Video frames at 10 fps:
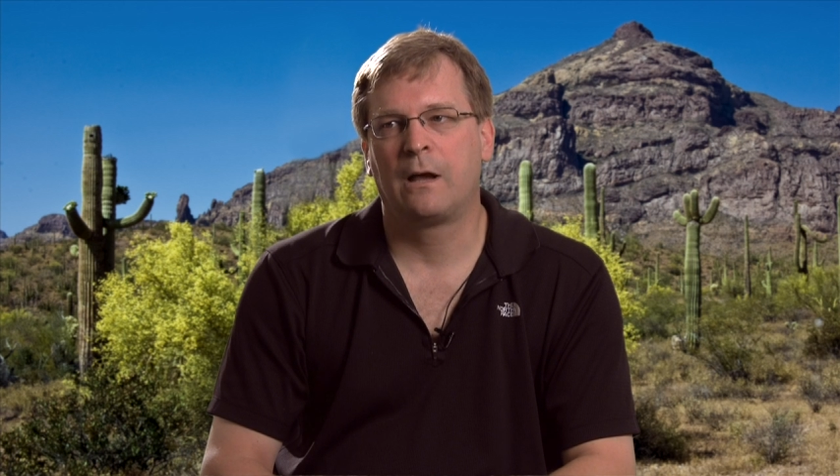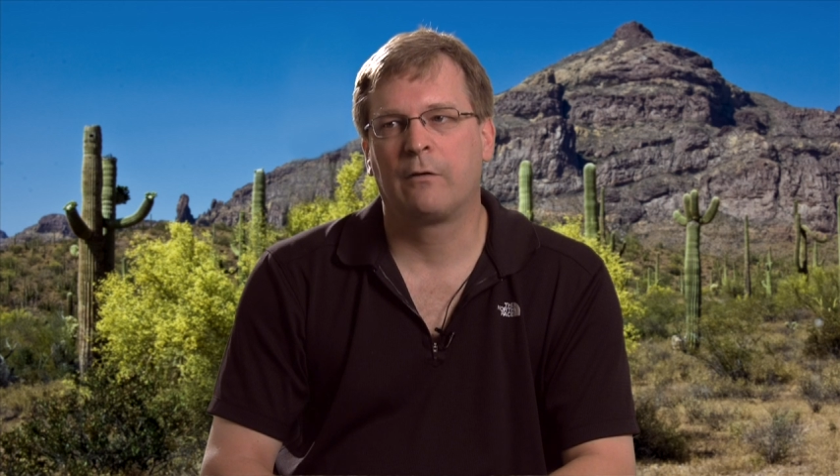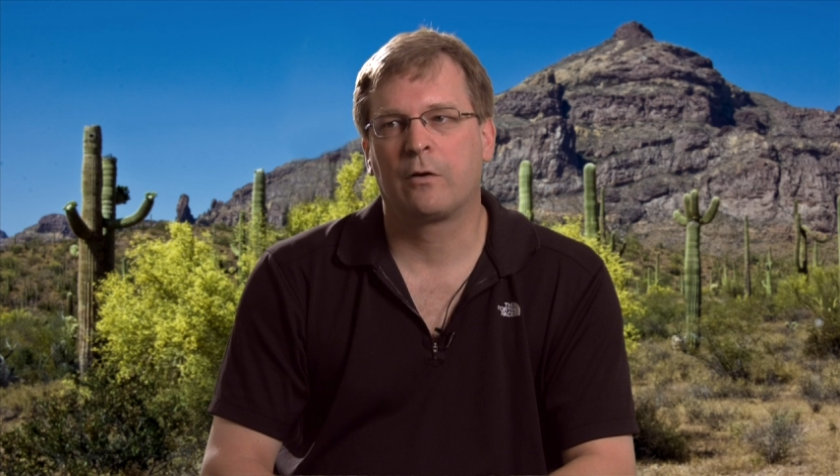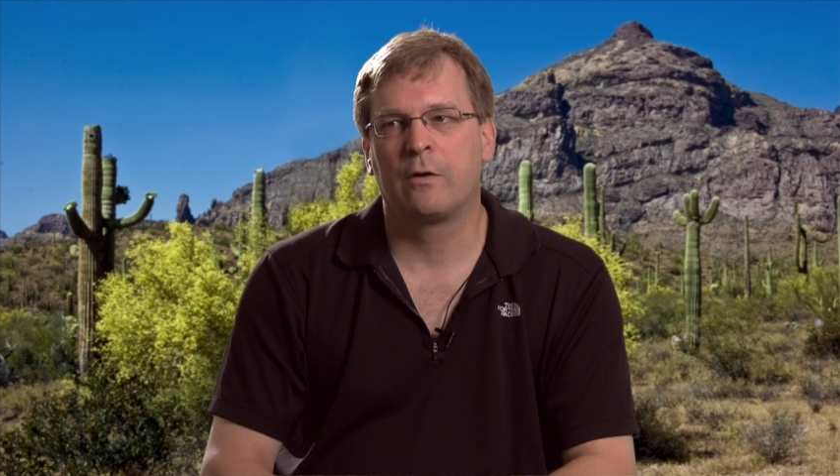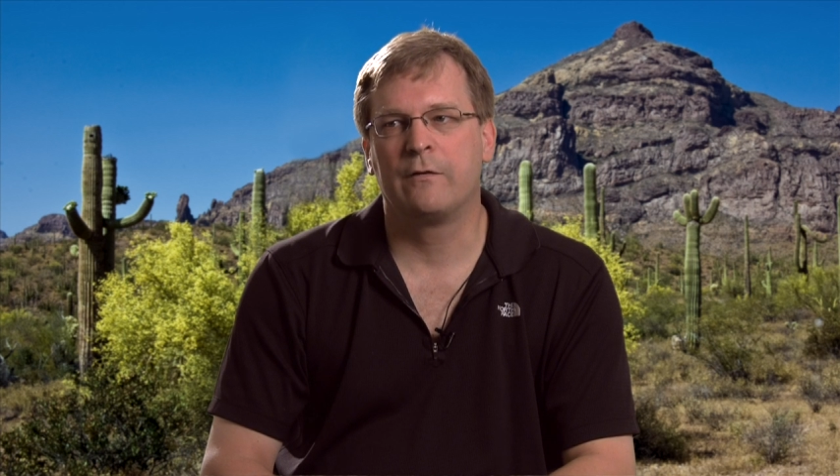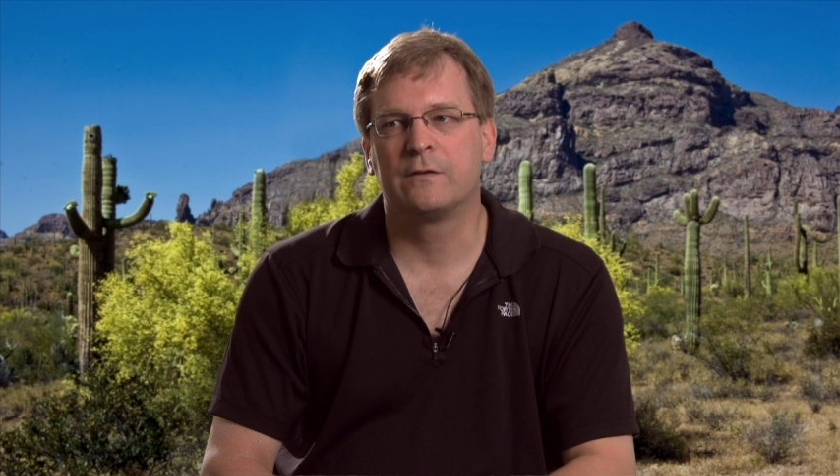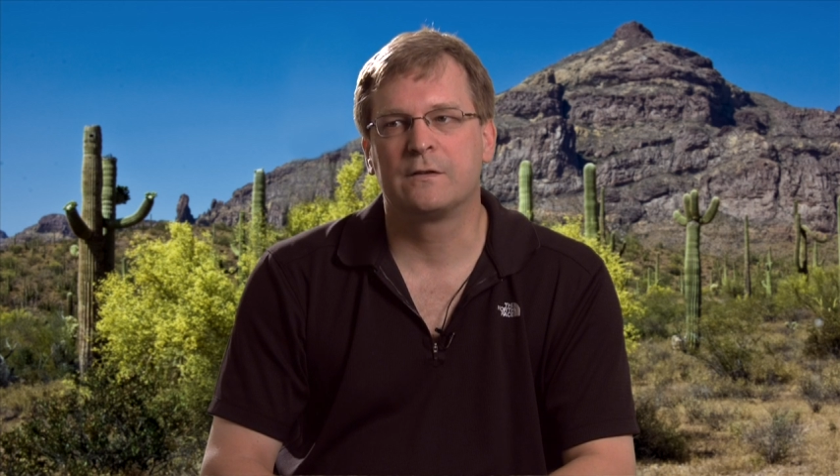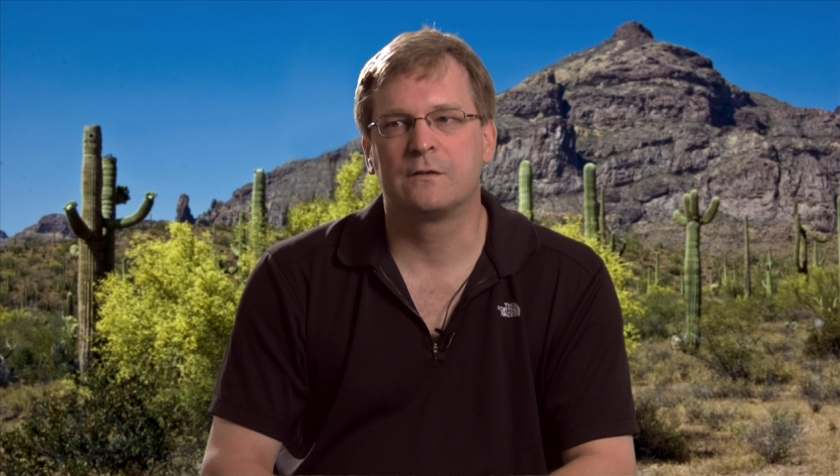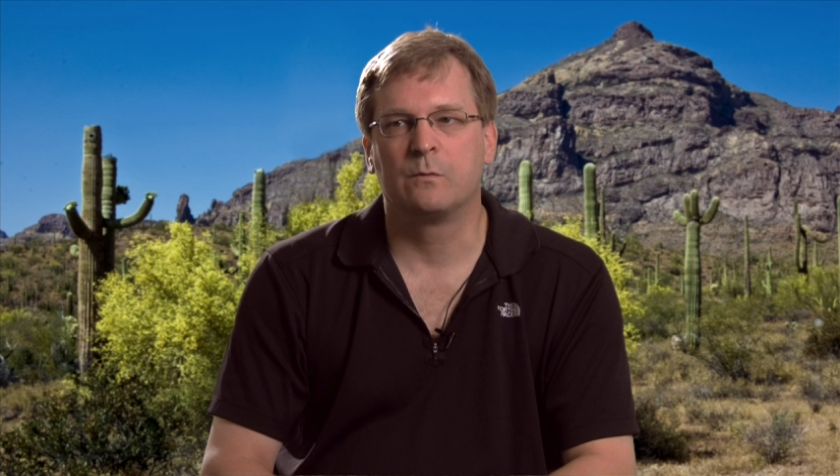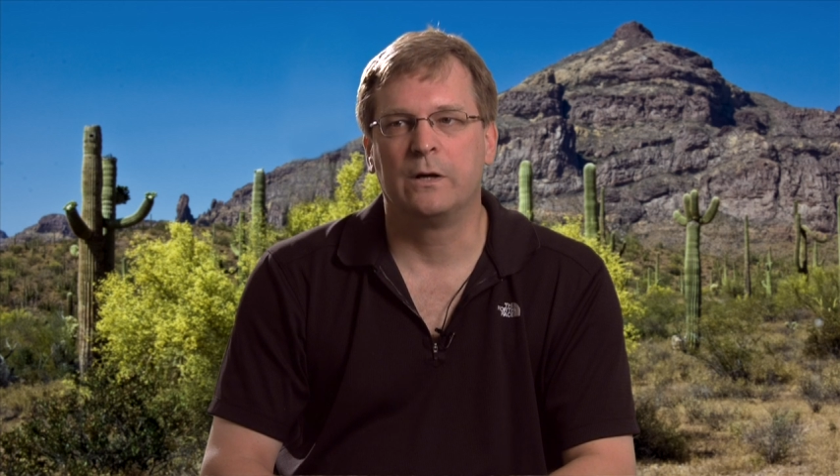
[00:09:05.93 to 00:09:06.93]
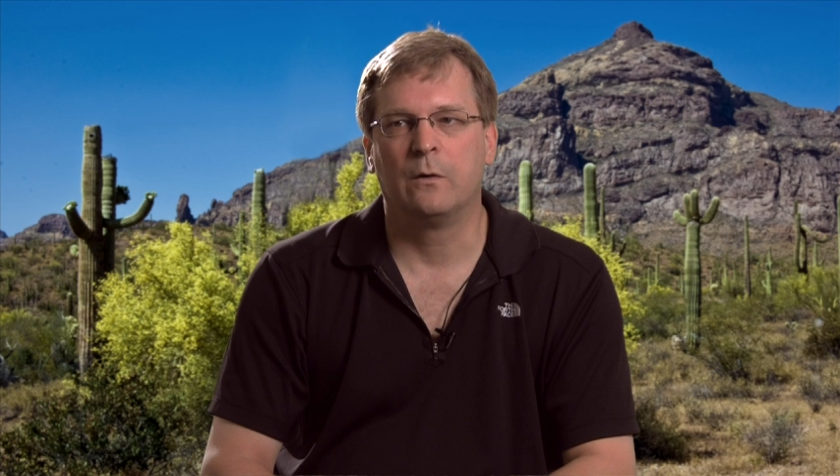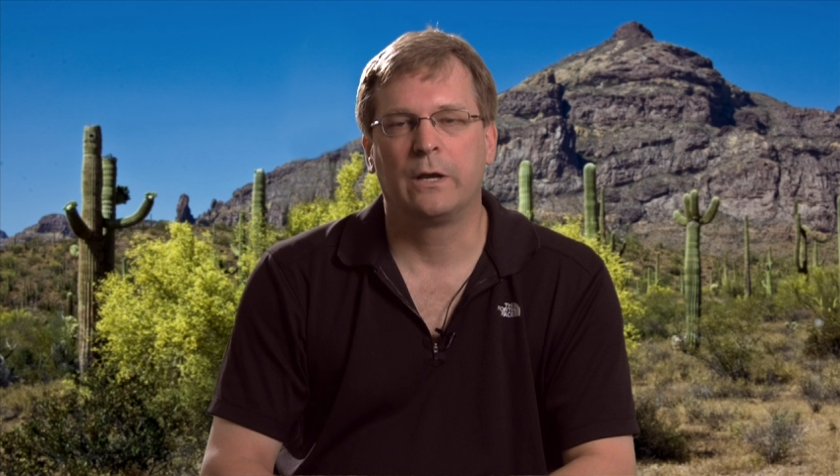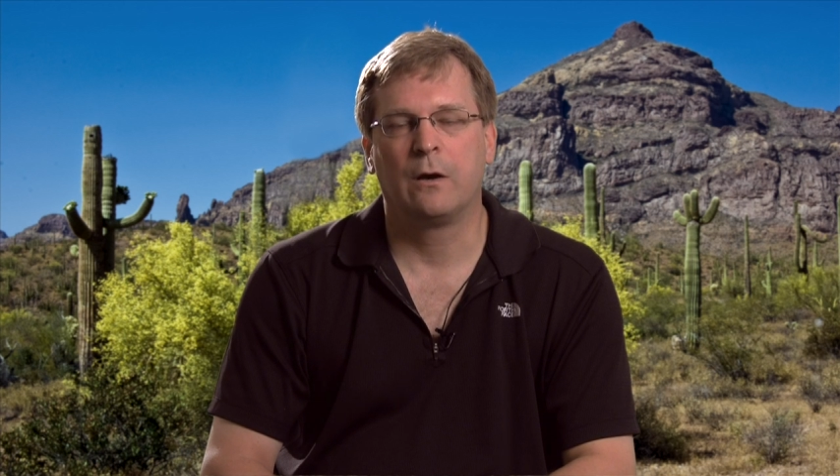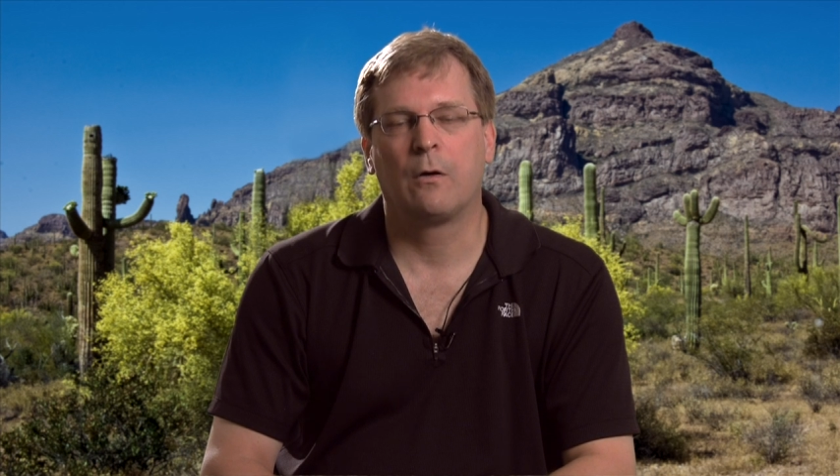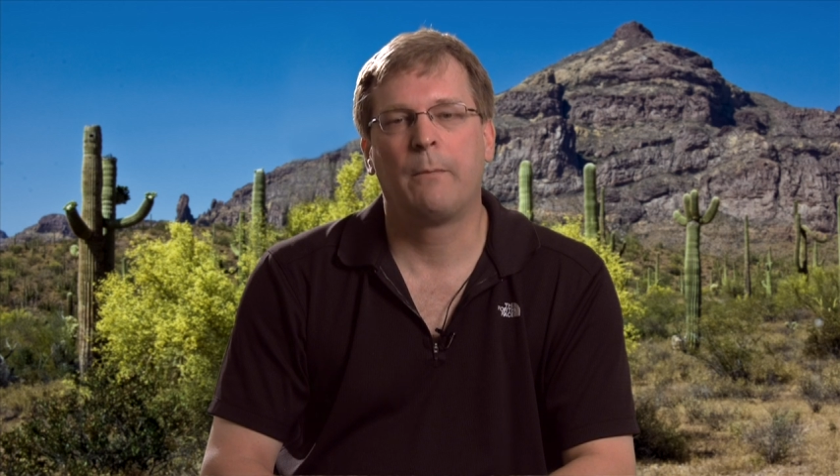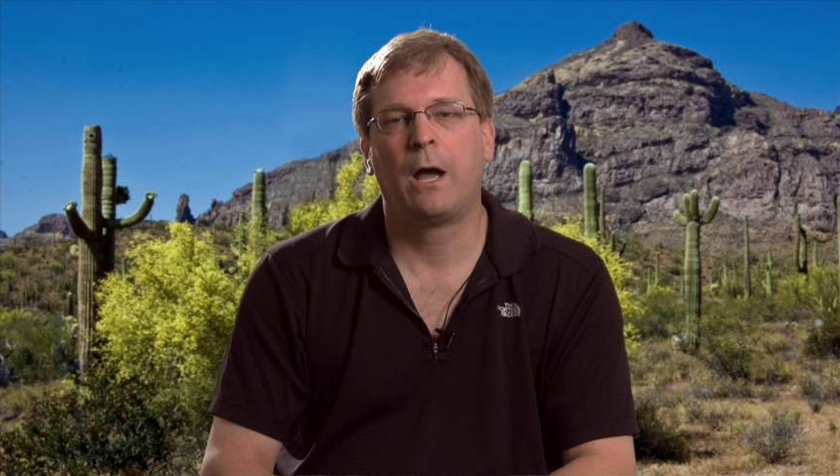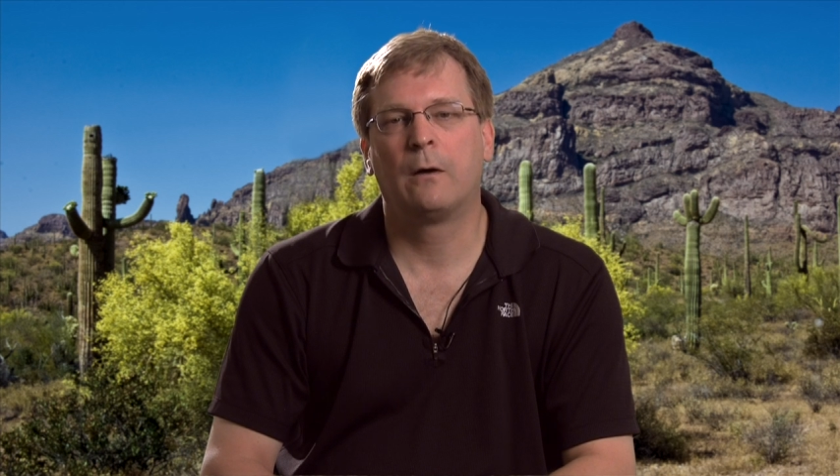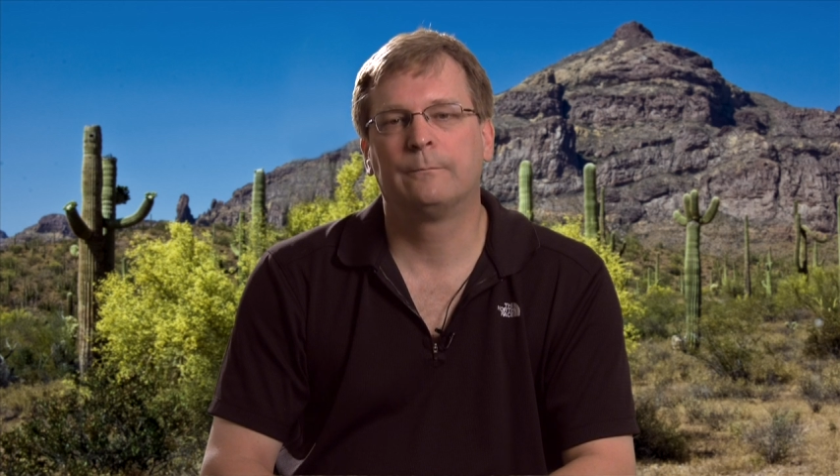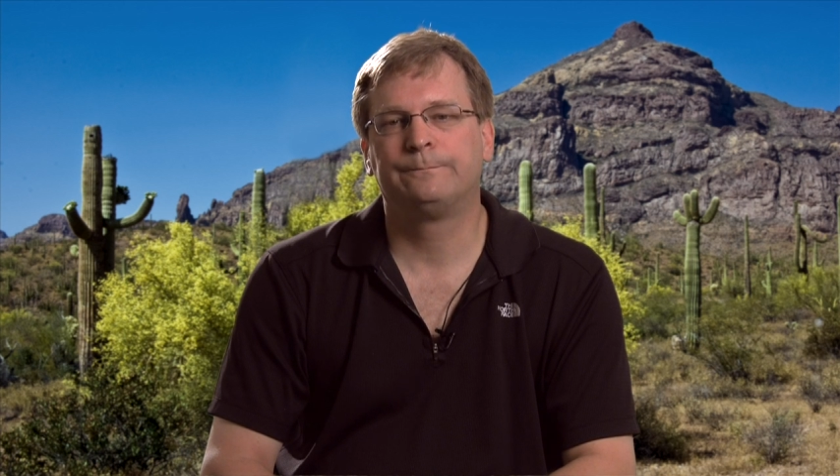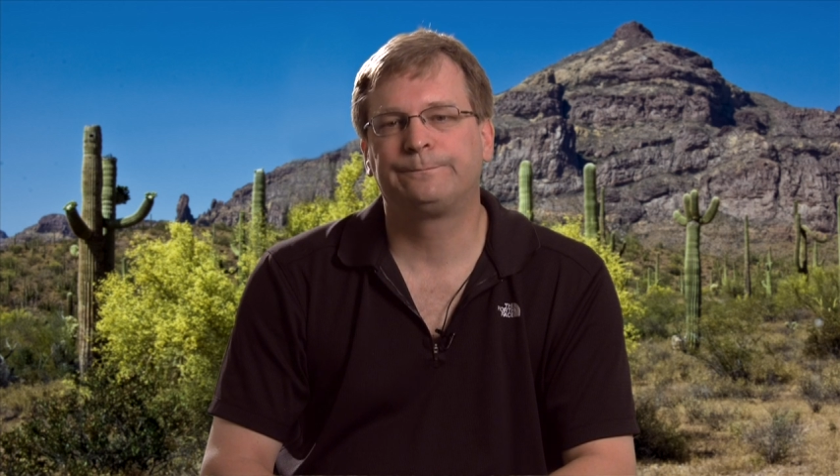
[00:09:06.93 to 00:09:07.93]
lot of our grievances we don't hear
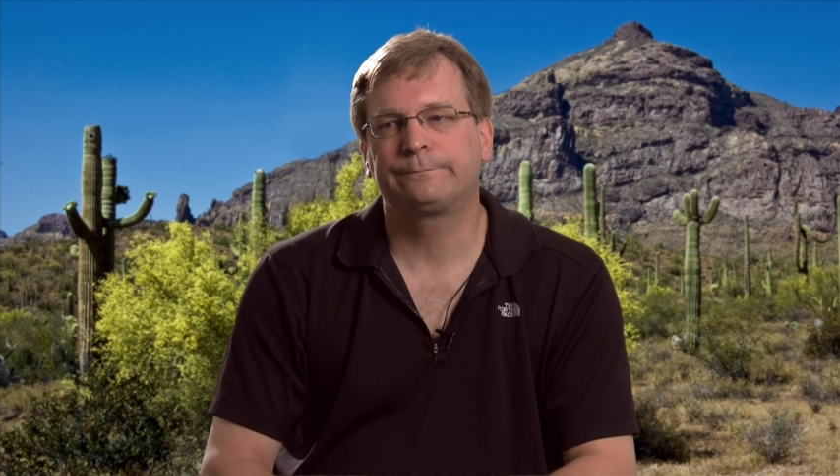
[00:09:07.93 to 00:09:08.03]
about.